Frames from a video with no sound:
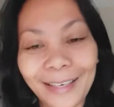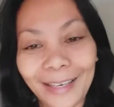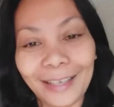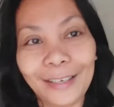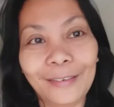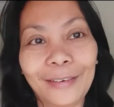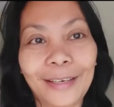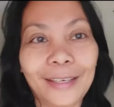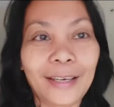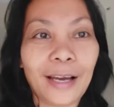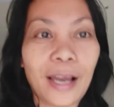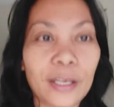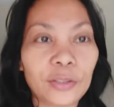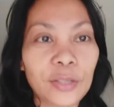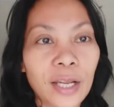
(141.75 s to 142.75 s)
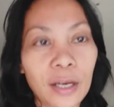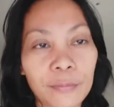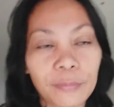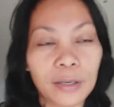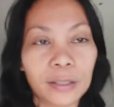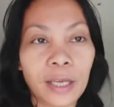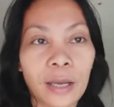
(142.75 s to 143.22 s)
Anyway, yeah, I don't have
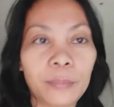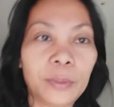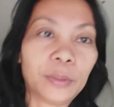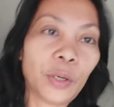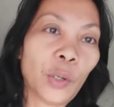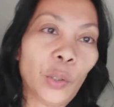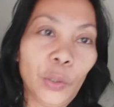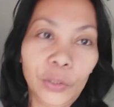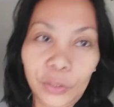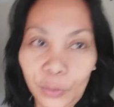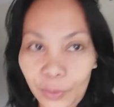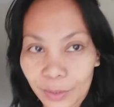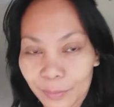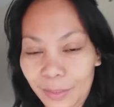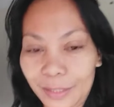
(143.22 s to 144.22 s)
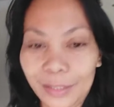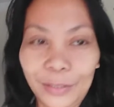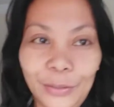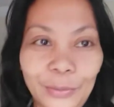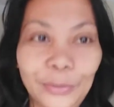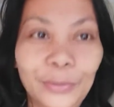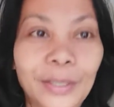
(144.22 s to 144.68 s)
a camera holder with me,
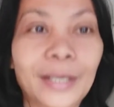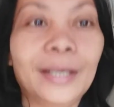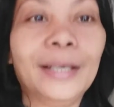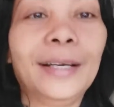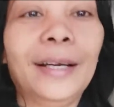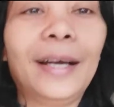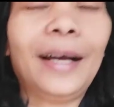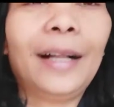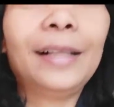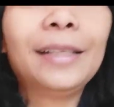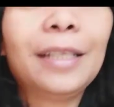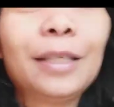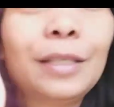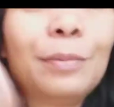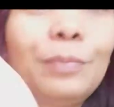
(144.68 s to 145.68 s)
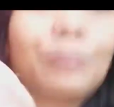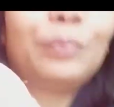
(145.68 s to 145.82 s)
so I'll just